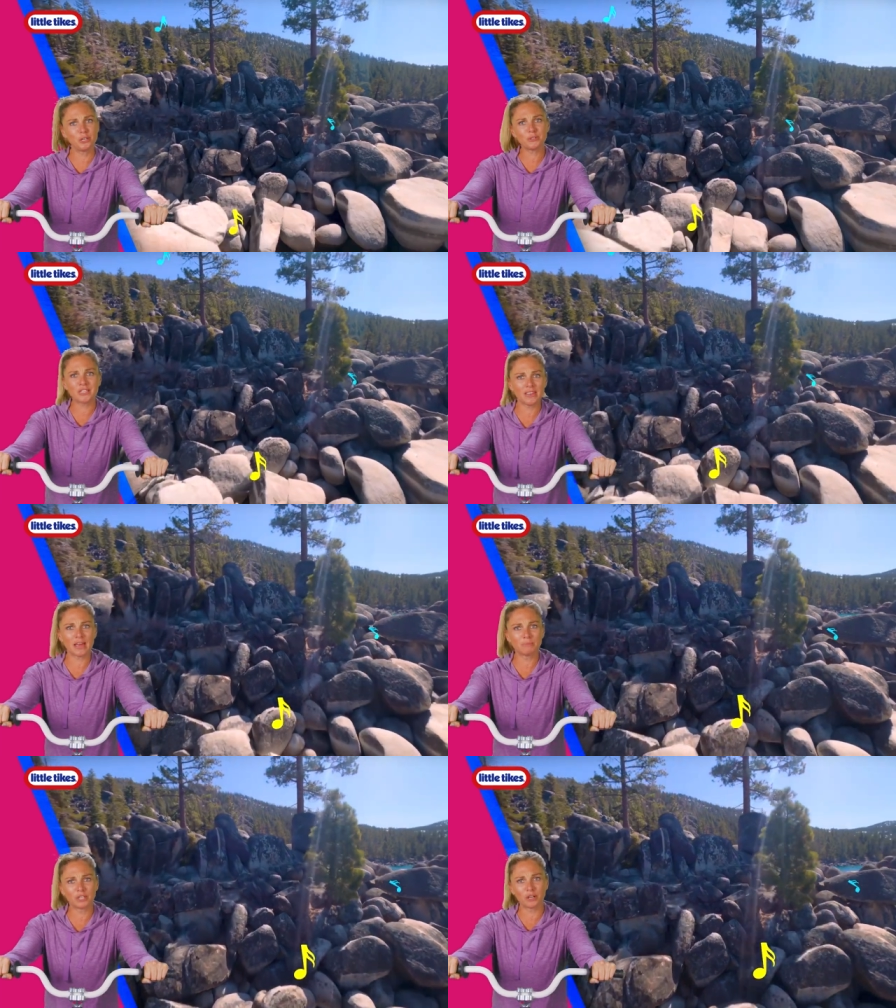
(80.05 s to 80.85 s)
Do you see
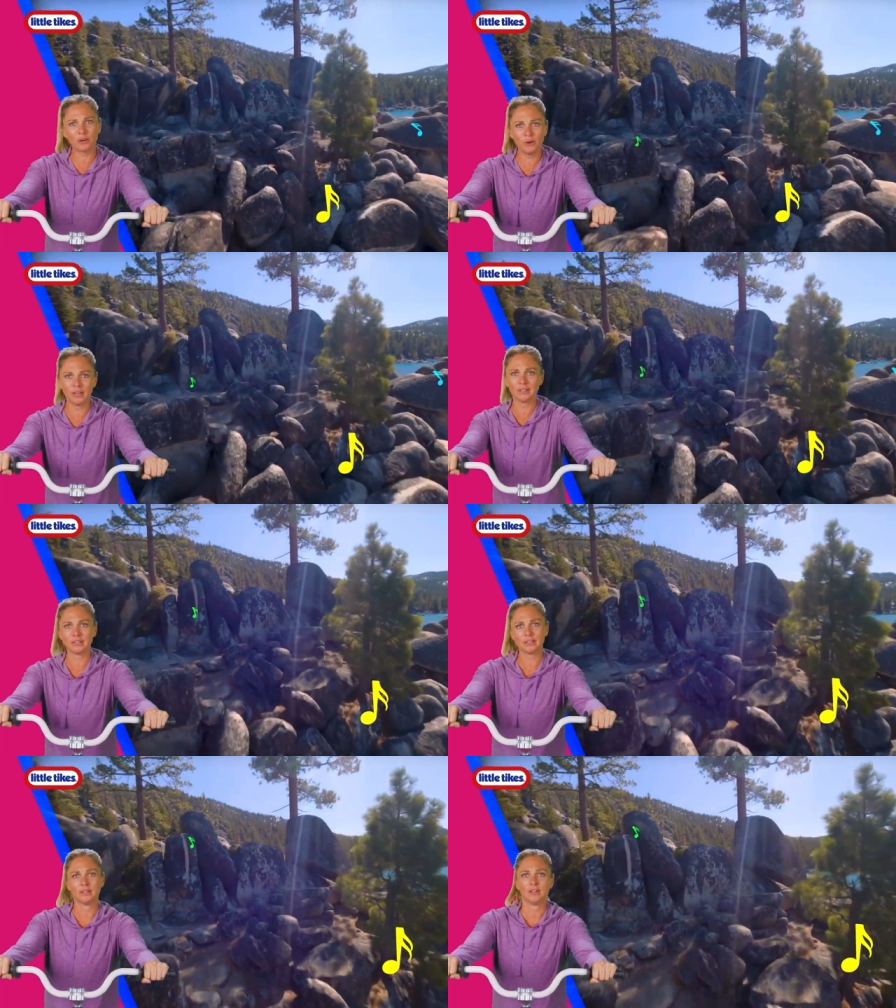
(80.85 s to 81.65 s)
them too?
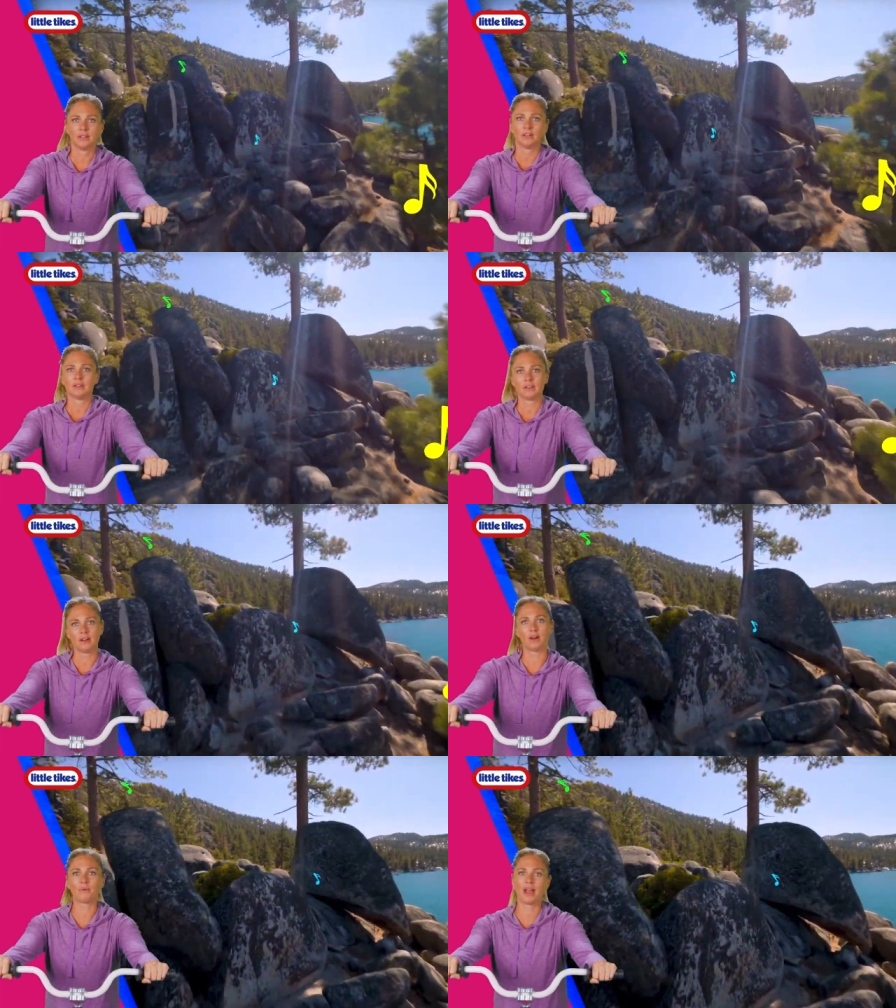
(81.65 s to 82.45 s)

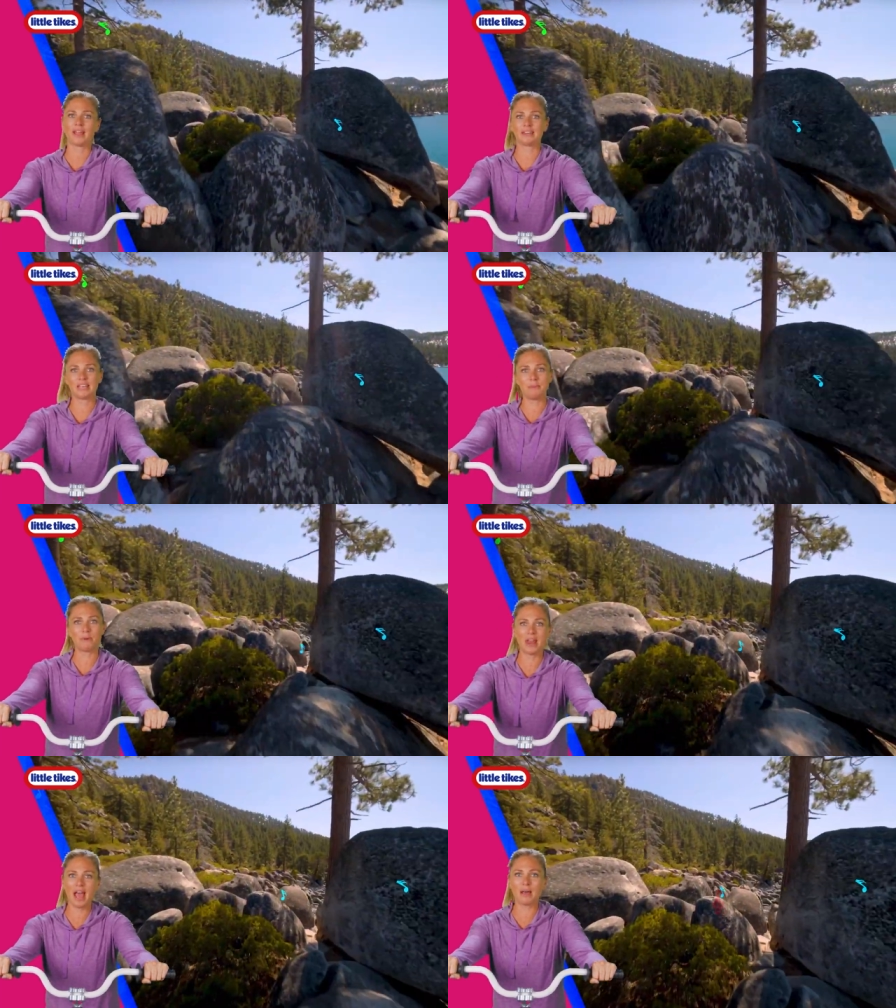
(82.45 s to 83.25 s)
All right, keep
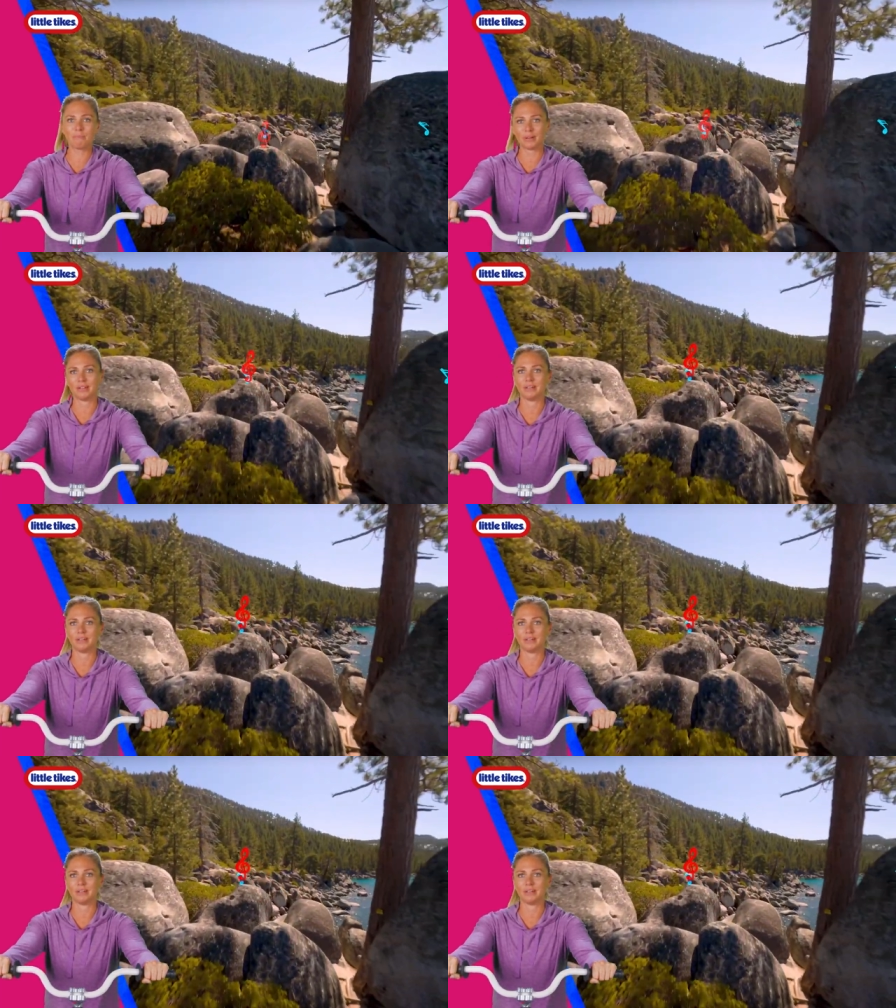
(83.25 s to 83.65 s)
it up.